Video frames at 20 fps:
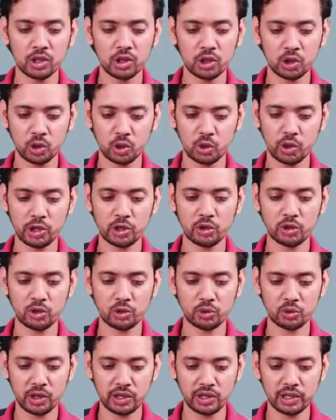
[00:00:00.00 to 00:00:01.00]
No, I don't
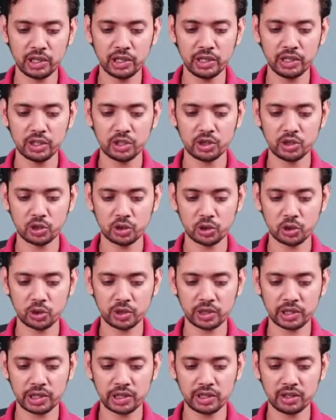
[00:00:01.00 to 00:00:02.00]
want it. So
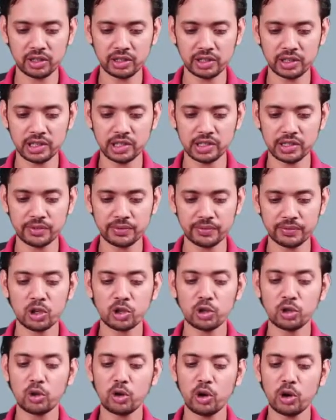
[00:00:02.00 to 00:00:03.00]
don't click on this.
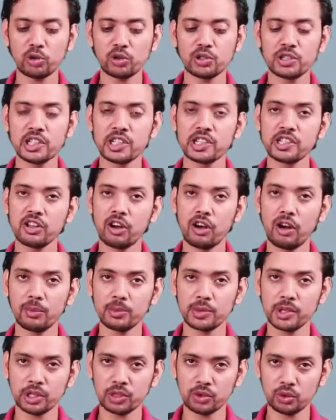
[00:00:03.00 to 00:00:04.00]
Do you want to change the
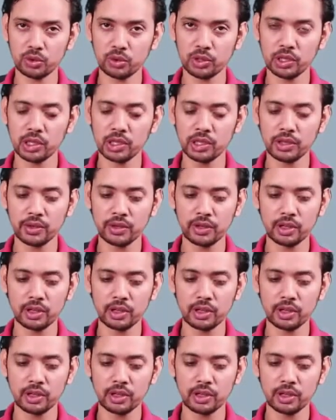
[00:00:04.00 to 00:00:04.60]
object owner?